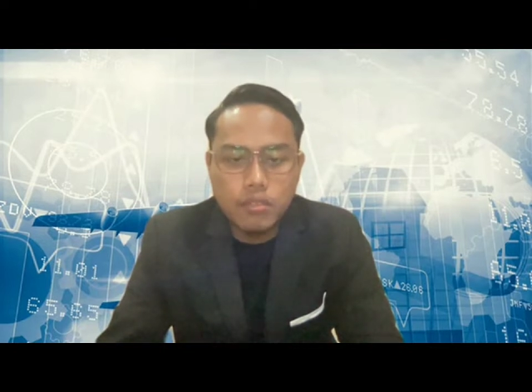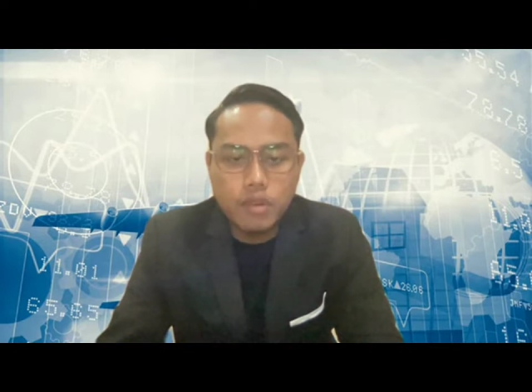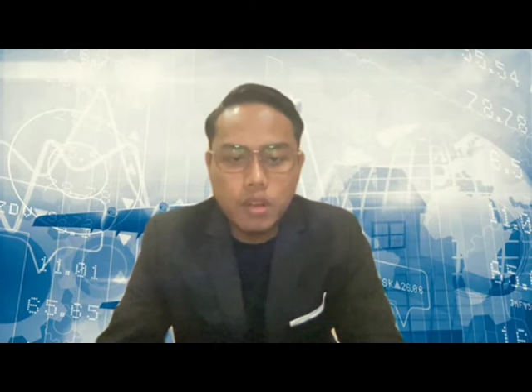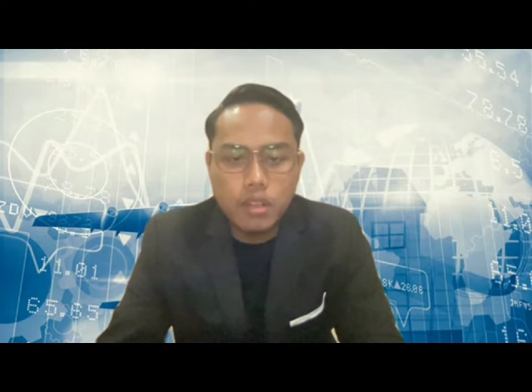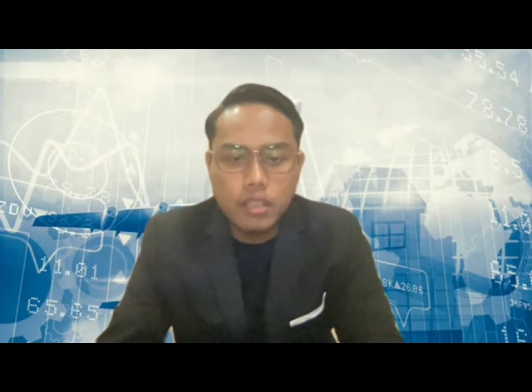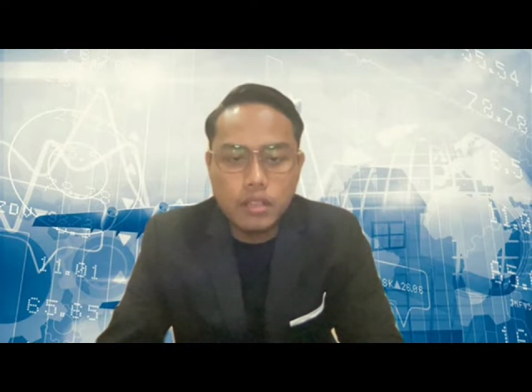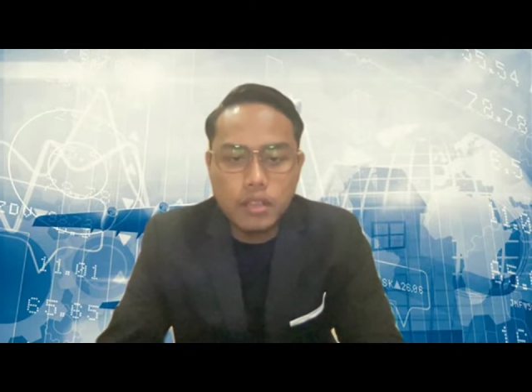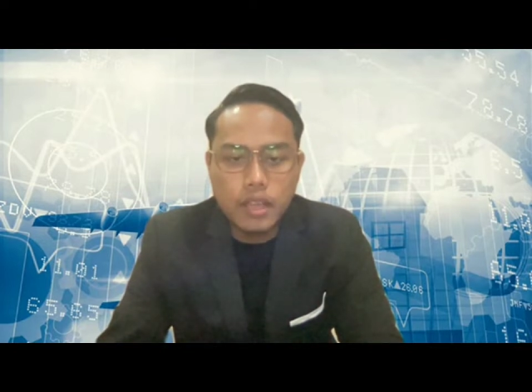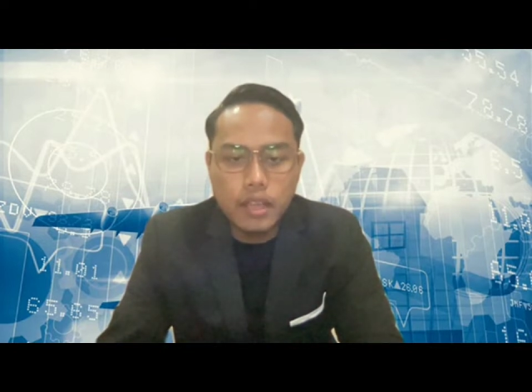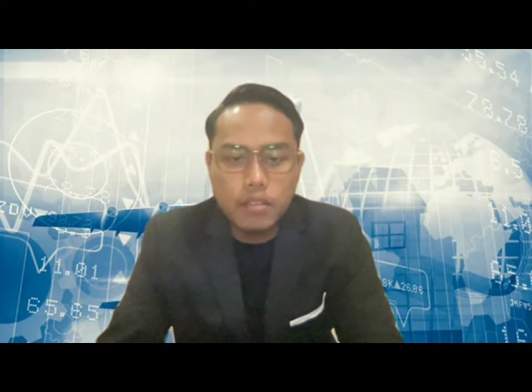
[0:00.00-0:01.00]
could fall in
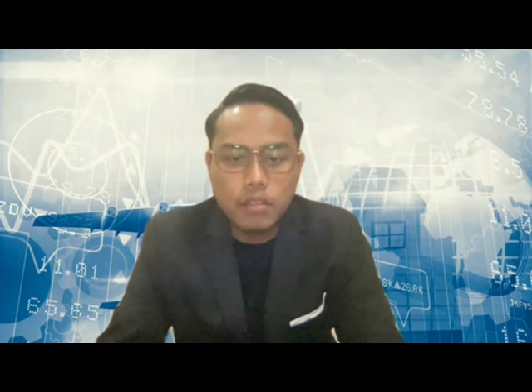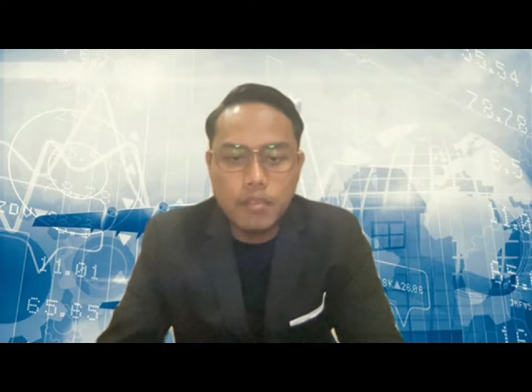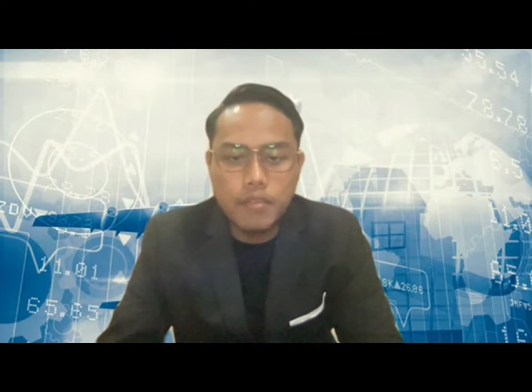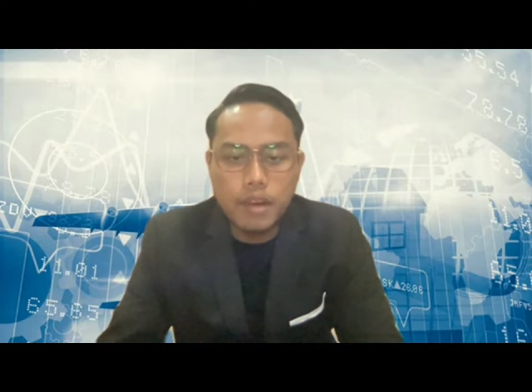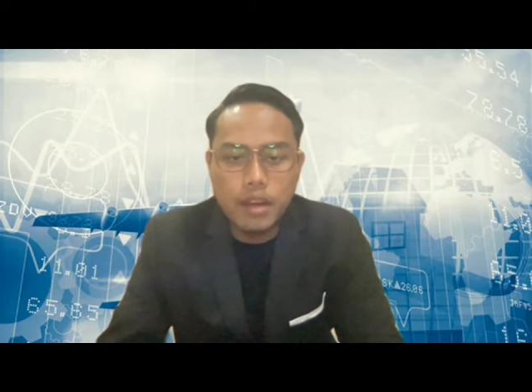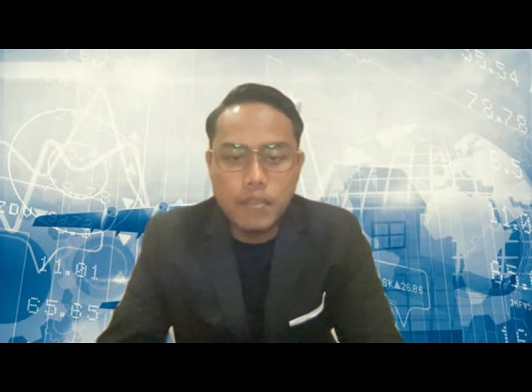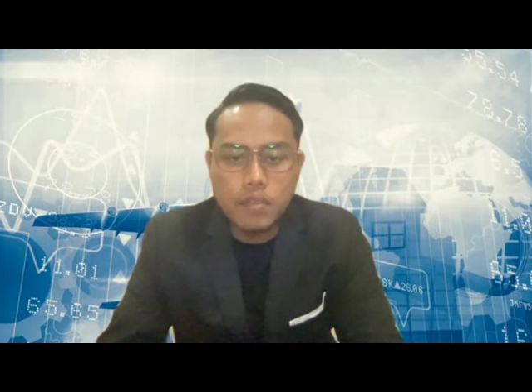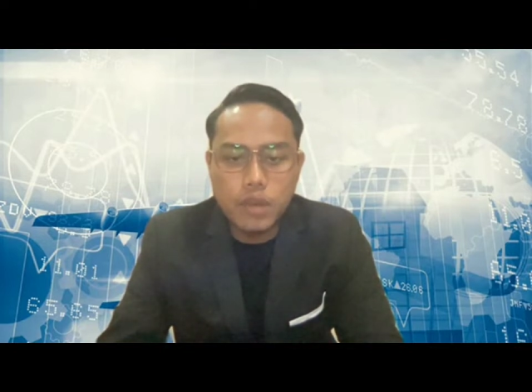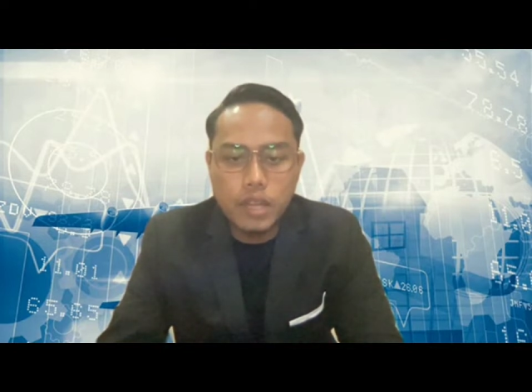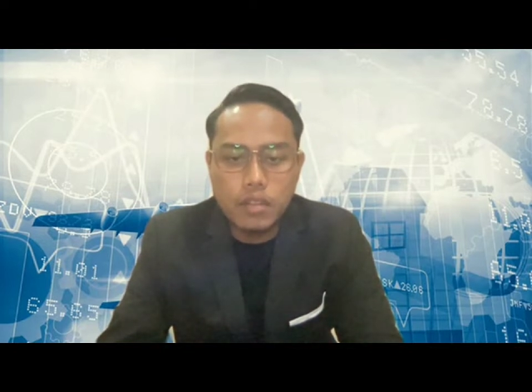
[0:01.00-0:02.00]
the hands of
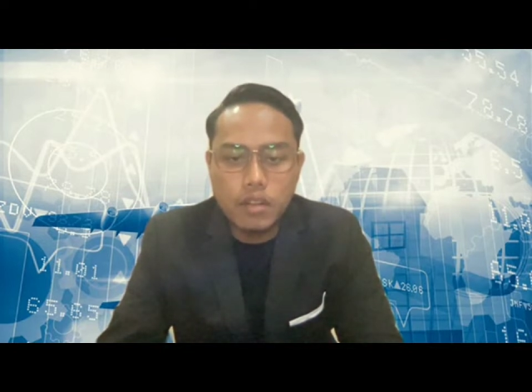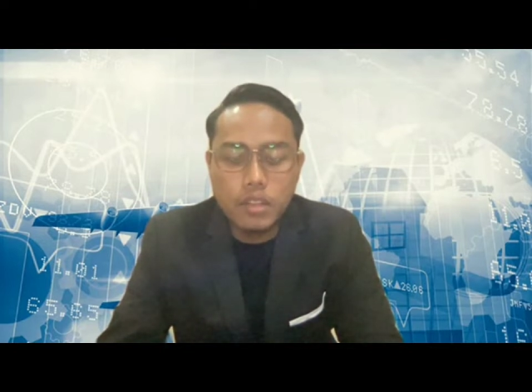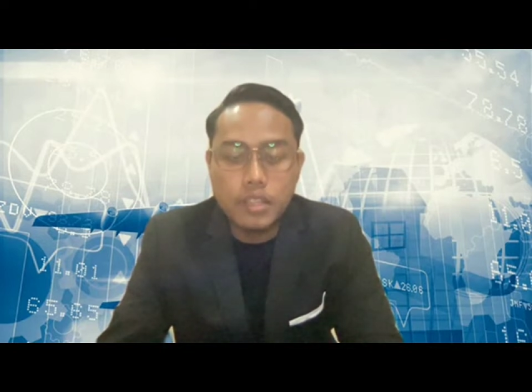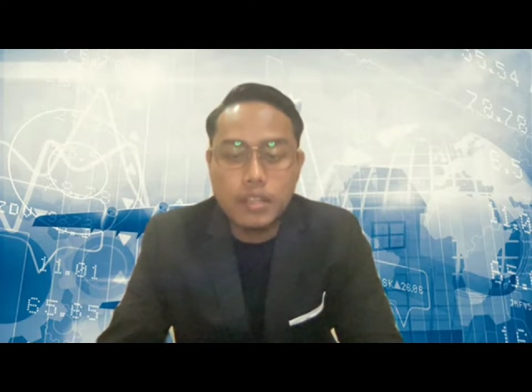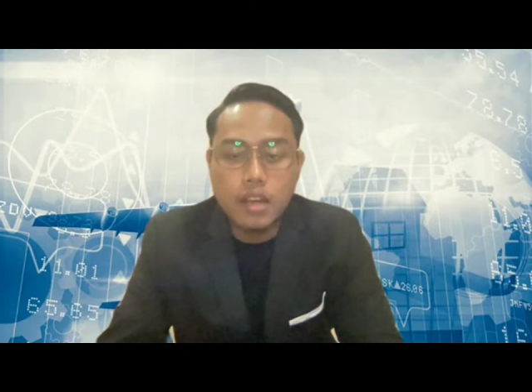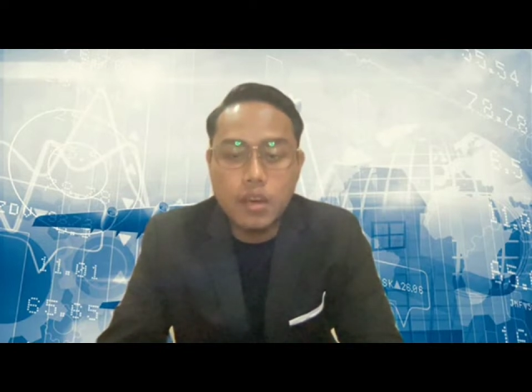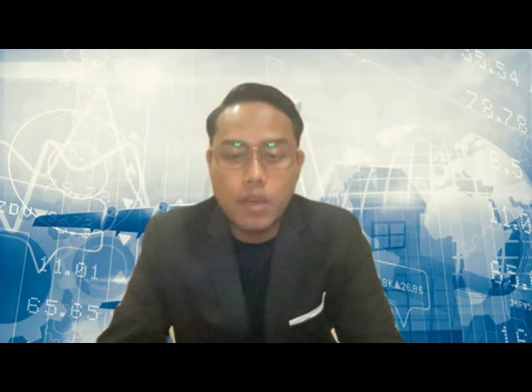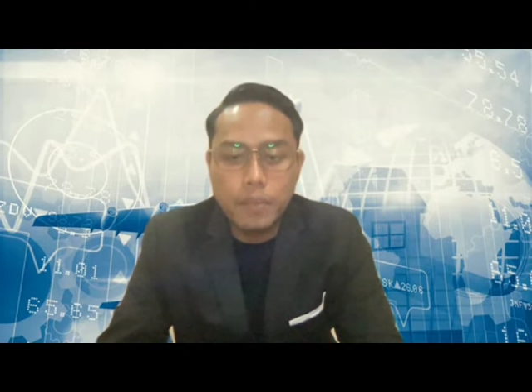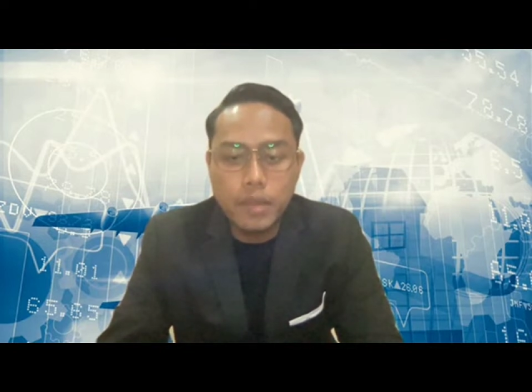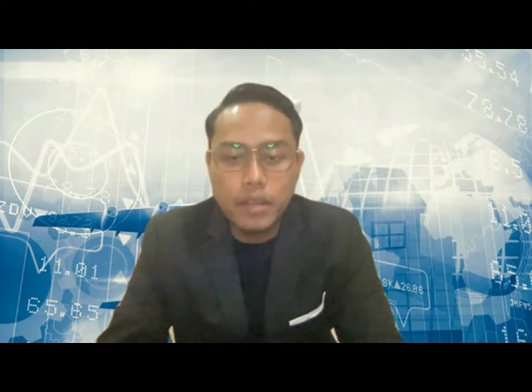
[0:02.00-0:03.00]
everyone on the
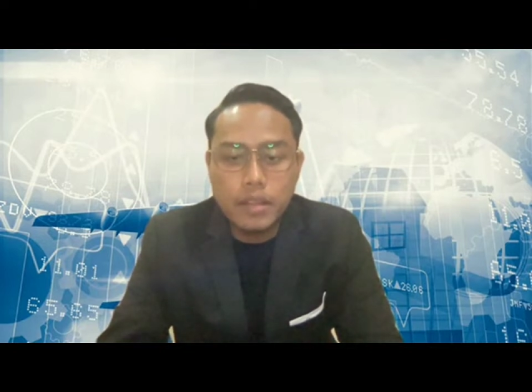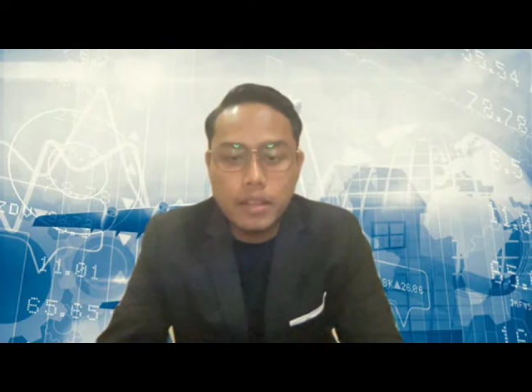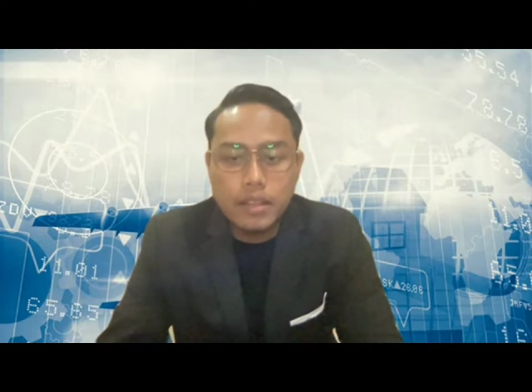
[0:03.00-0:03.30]
dark web.